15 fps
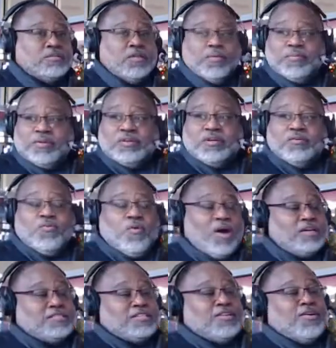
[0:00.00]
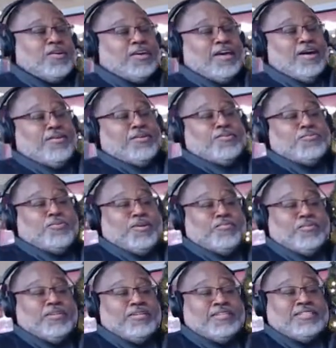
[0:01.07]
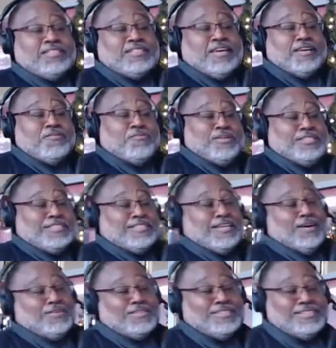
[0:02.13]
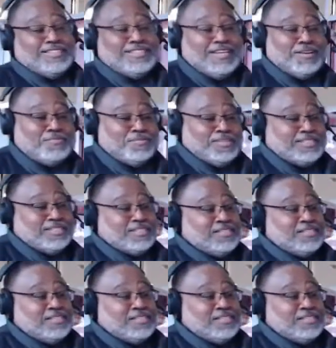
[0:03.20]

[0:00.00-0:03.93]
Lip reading: And you're watching our county that is the second richest county in the state of Michigan.